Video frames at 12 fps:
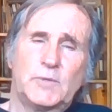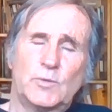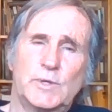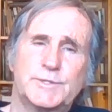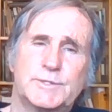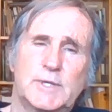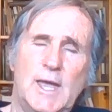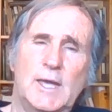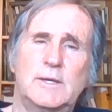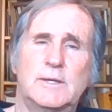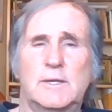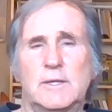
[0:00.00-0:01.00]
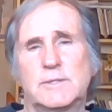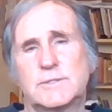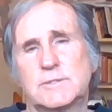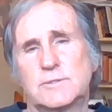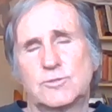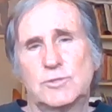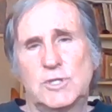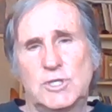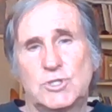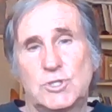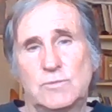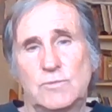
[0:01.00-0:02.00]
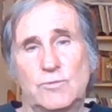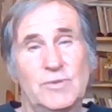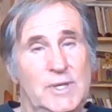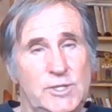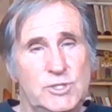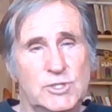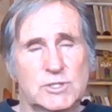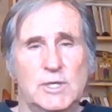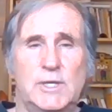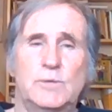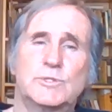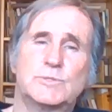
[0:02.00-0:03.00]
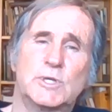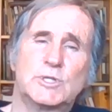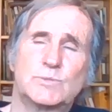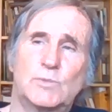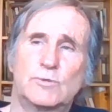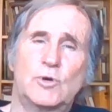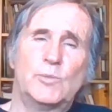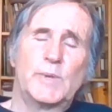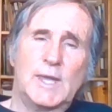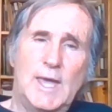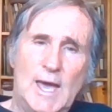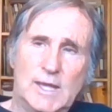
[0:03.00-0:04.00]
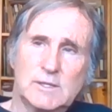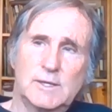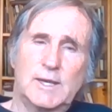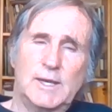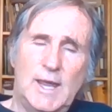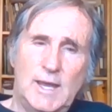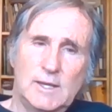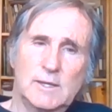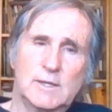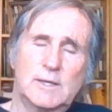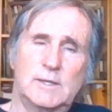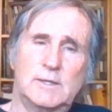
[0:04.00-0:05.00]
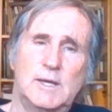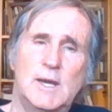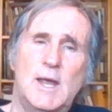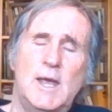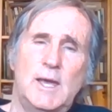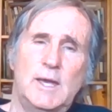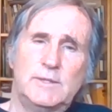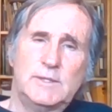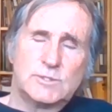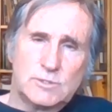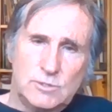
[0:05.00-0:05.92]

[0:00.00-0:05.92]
Whereas Canada's tradition religiously was much more Roman Catholic and Anglican, and these